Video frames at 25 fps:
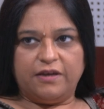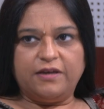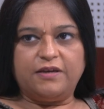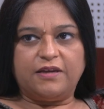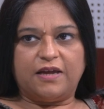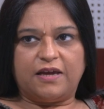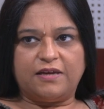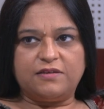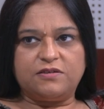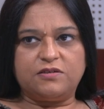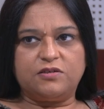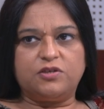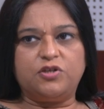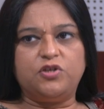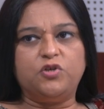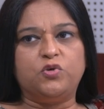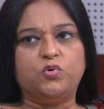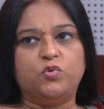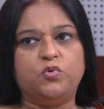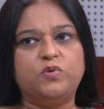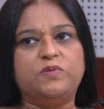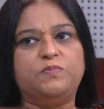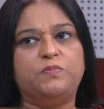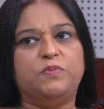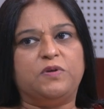it has
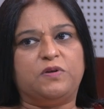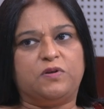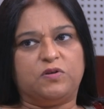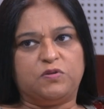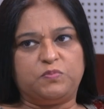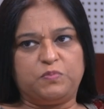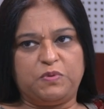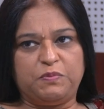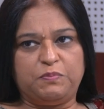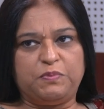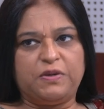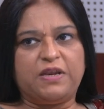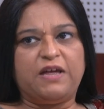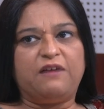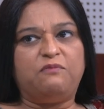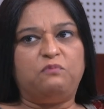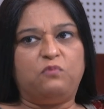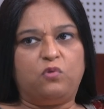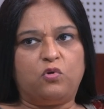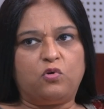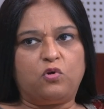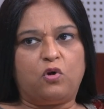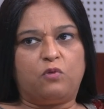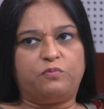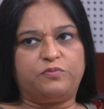reduced because people have
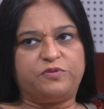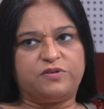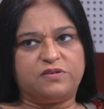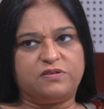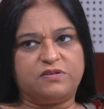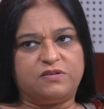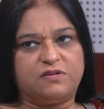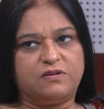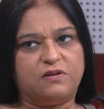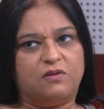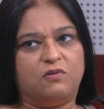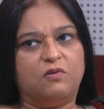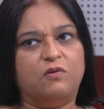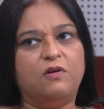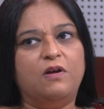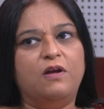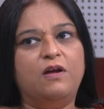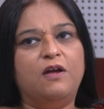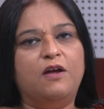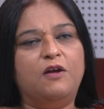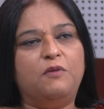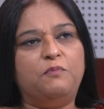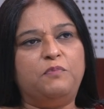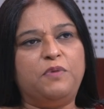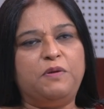more options now.
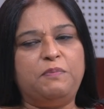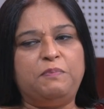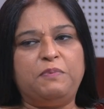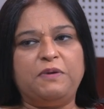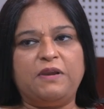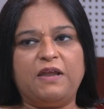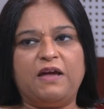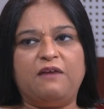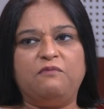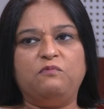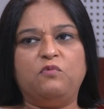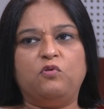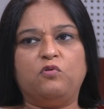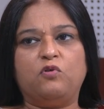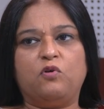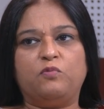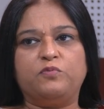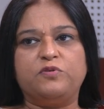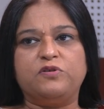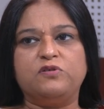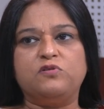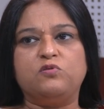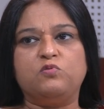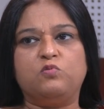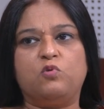People have more
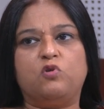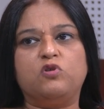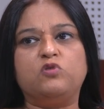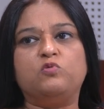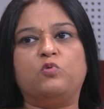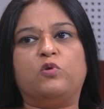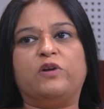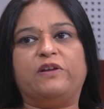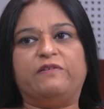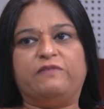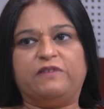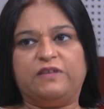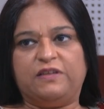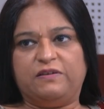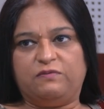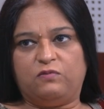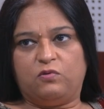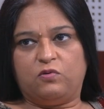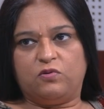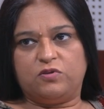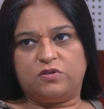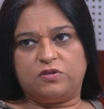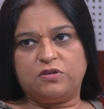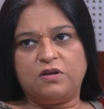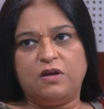options to watch whatever they
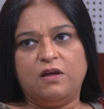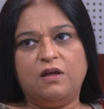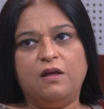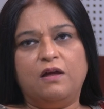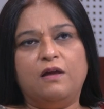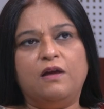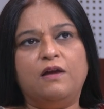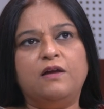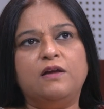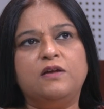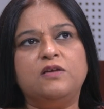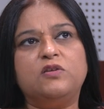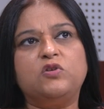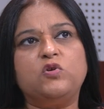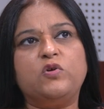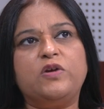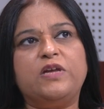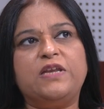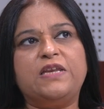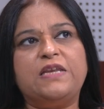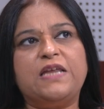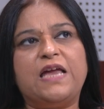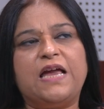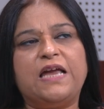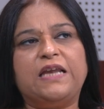want. So
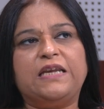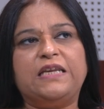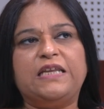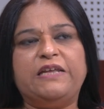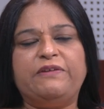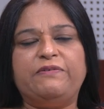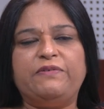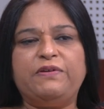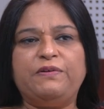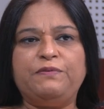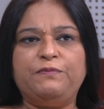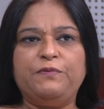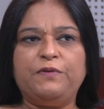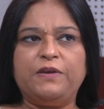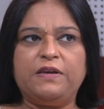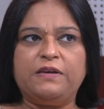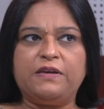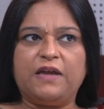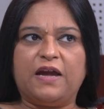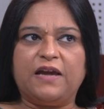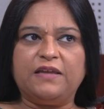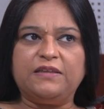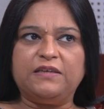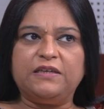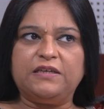TV will,
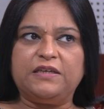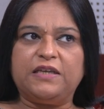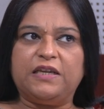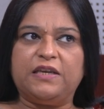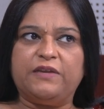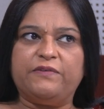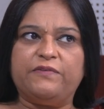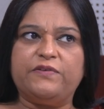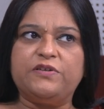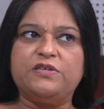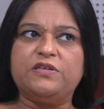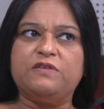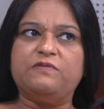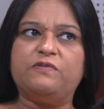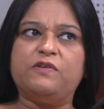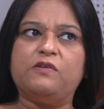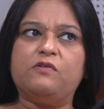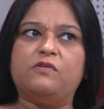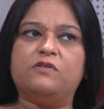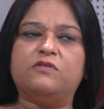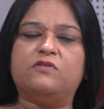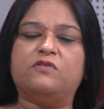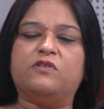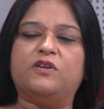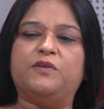I think television will
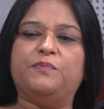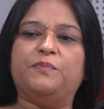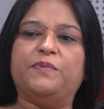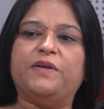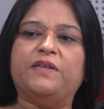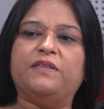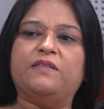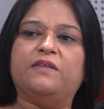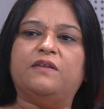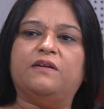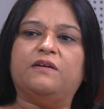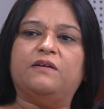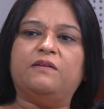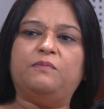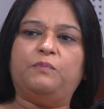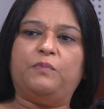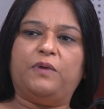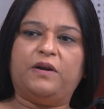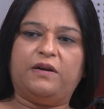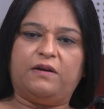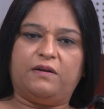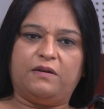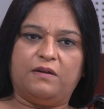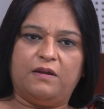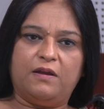also remain there,
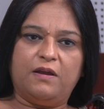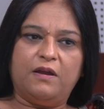but